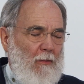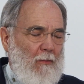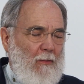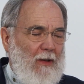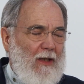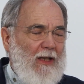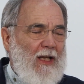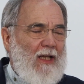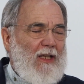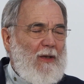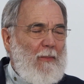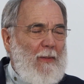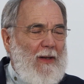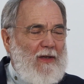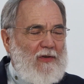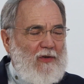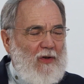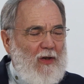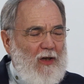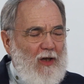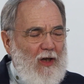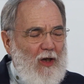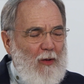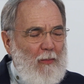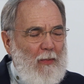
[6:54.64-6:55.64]
Well, that depends
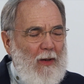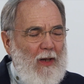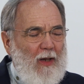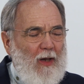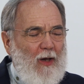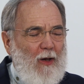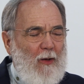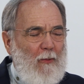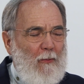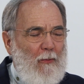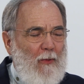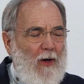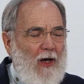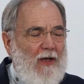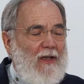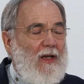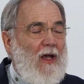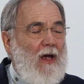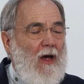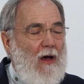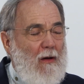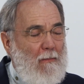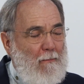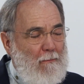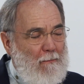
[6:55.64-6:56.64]
a little bit on what
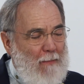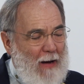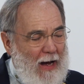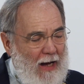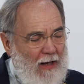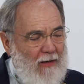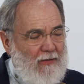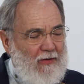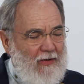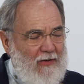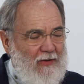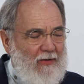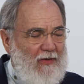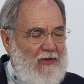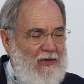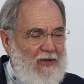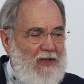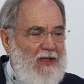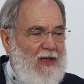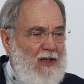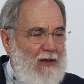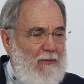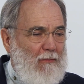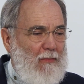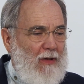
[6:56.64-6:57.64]
about to
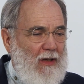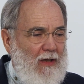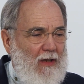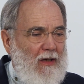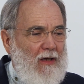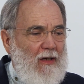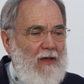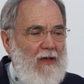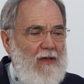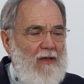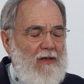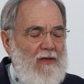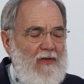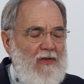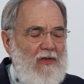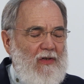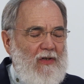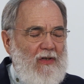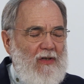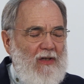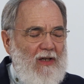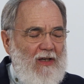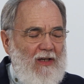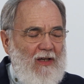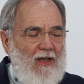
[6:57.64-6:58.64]
see
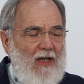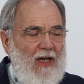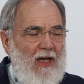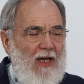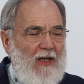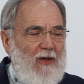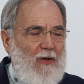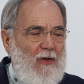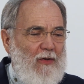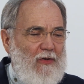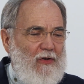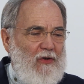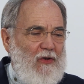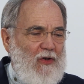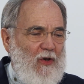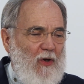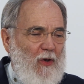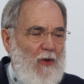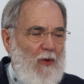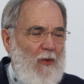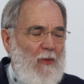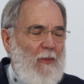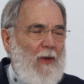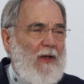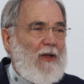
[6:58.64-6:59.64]
means, and
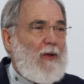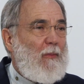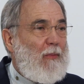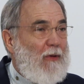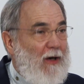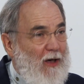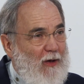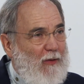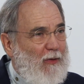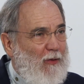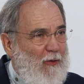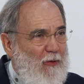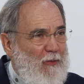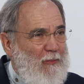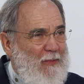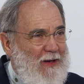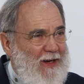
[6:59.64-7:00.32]
also what the breakthrough